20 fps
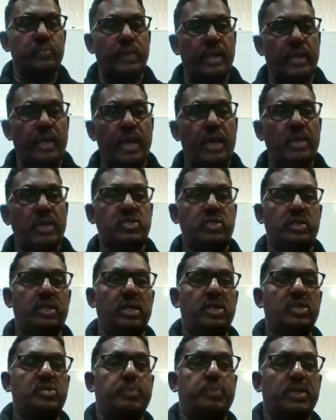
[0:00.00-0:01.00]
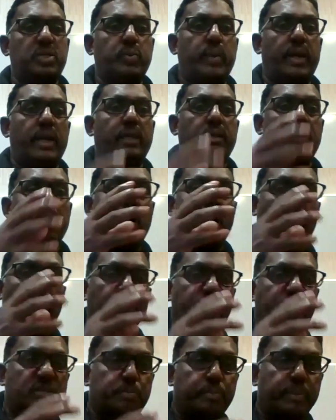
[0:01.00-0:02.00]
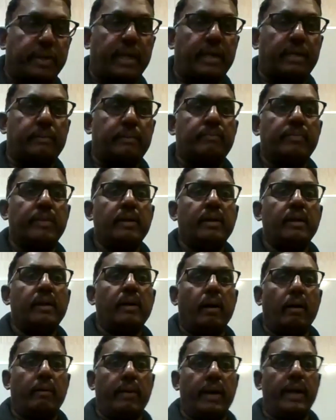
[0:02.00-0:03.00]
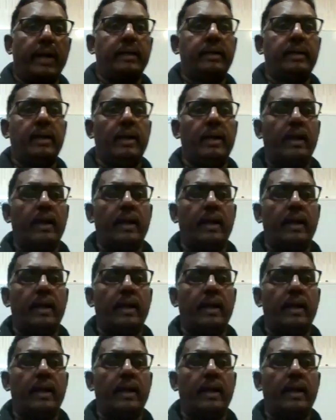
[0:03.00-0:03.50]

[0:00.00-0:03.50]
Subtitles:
variation is between the offspring, all right?